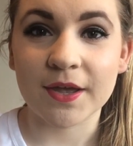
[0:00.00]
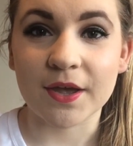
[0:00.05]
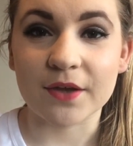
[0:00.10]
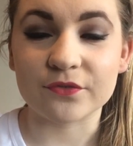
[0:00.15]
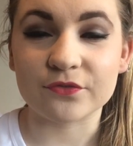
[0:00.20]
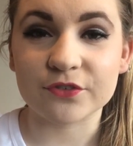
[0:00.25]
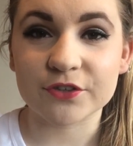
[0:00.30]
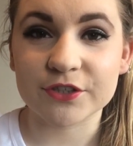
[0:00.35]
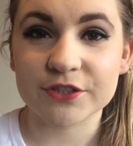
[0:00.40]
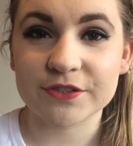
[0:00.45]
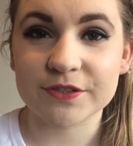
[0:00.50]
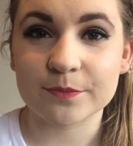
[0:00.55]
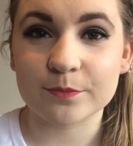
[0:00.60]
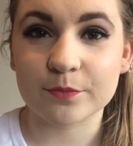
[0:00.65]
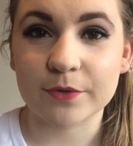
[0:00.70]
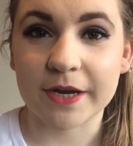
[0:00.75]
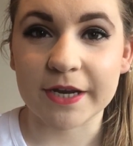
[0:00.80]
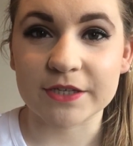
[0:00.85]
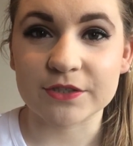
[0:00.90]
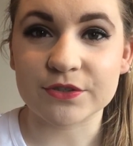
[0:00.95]
a first
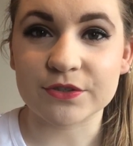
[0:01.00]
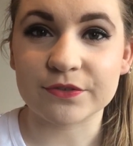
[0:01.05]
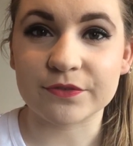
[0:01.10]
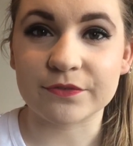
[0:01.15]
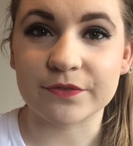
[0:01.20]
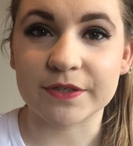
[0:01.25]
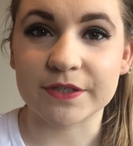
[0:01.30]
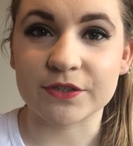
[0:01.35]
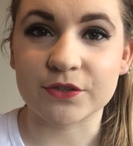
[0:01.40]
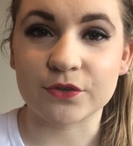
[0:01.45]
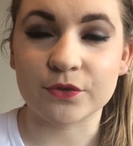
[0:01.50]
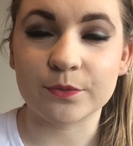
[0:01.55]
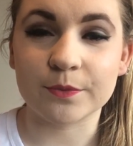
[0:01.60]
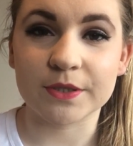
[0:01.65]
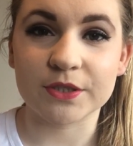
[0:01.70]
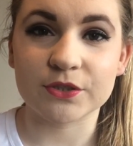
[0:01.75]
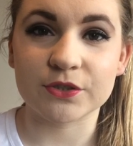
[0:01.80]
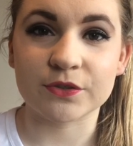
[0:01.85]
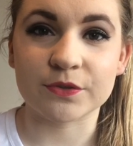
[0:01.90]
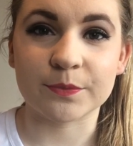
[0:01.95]
impressions video,
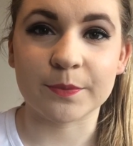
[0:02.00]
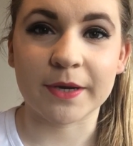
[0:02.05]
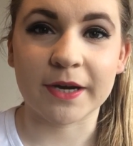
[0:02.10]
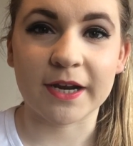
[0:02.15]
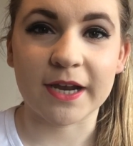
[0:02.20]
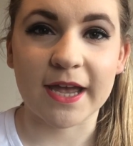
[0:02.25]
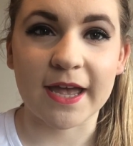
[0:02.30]
which is where